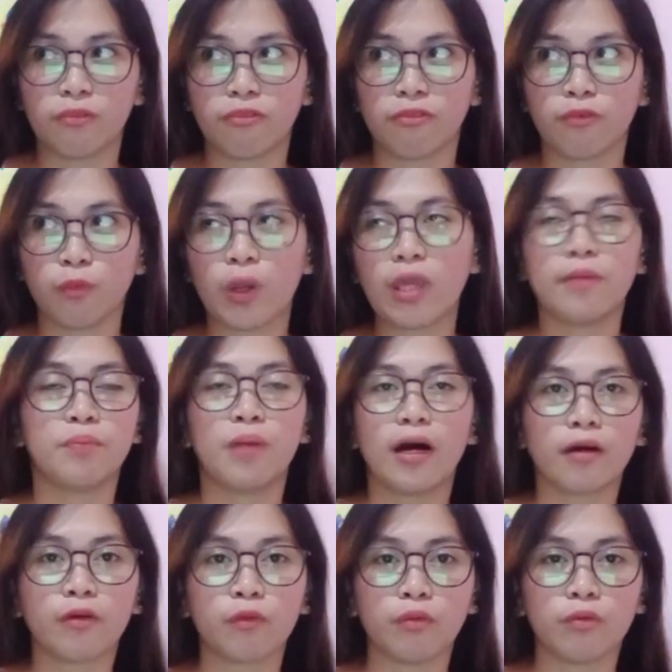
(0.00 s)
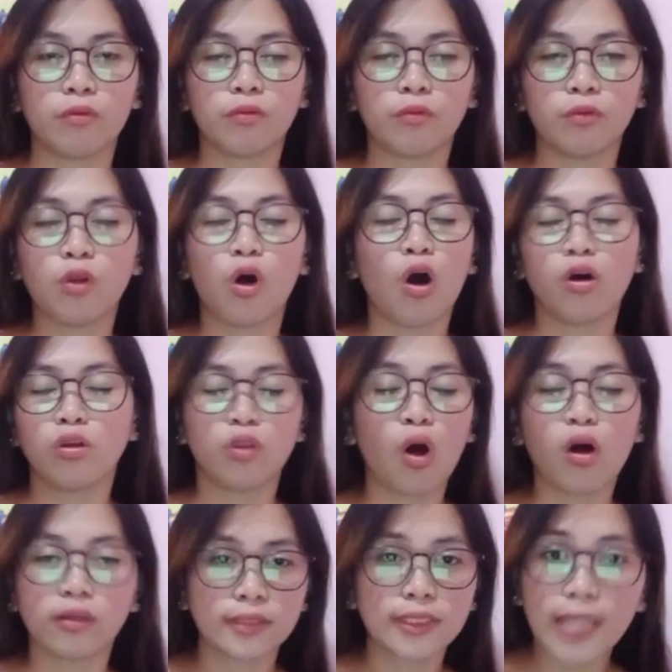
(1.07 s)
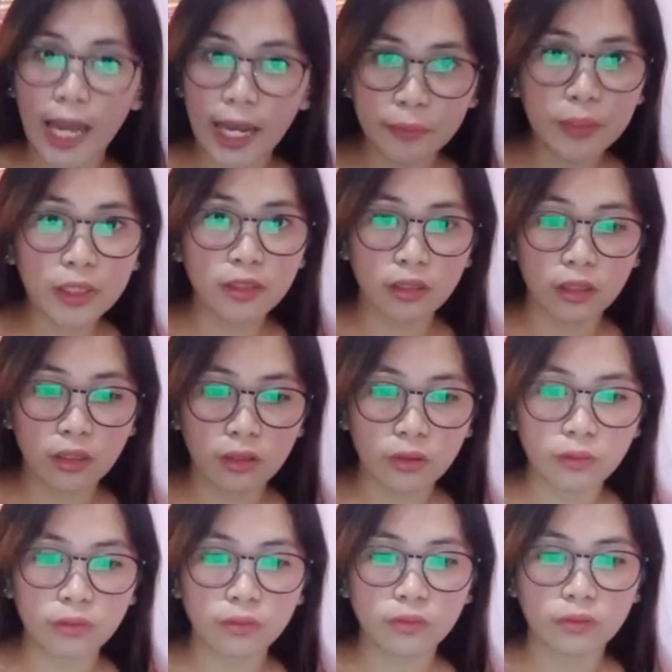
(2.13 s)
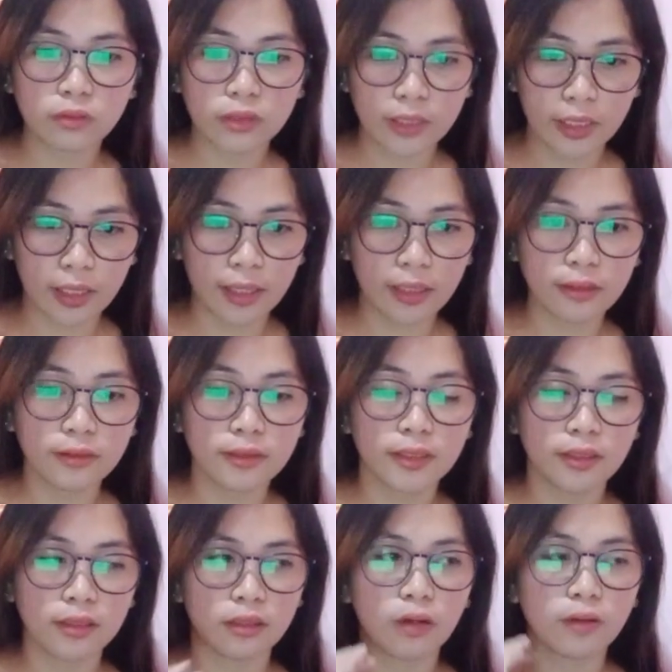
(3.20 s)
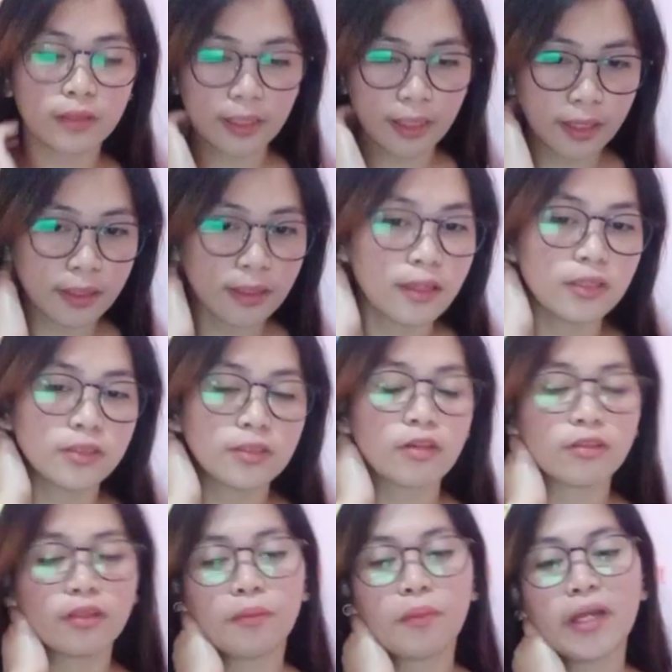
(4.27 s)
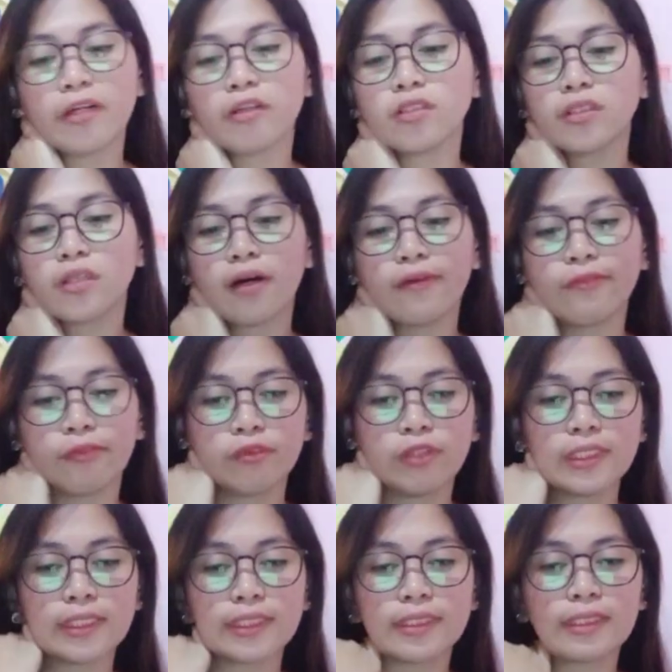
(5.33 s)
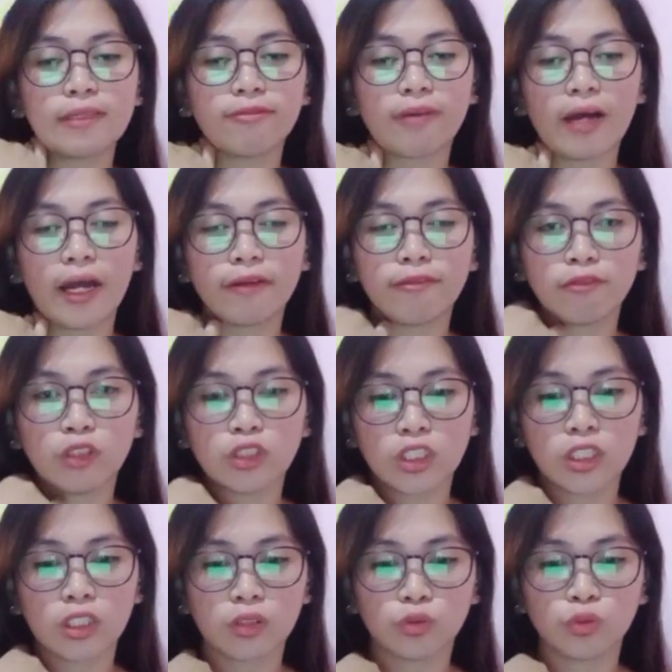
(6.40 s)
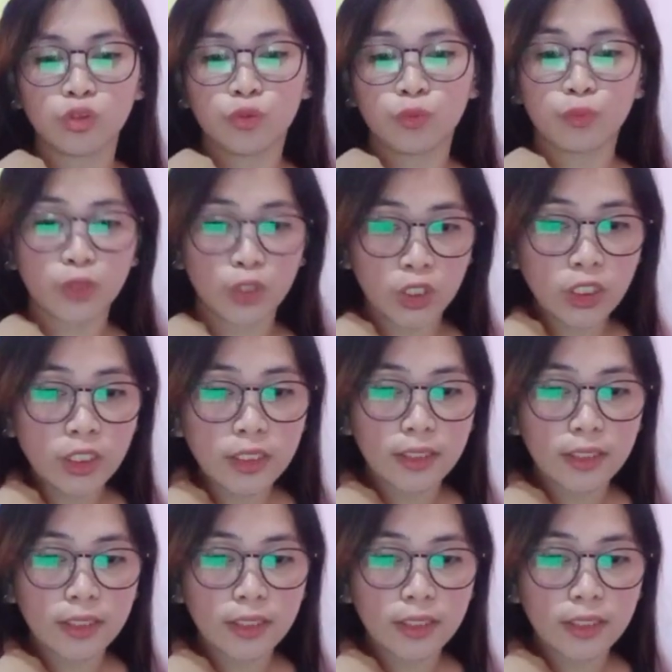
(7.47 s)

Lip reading: way back long time ago. Yeah. Okay. So the Microsoft 365, which includes Word,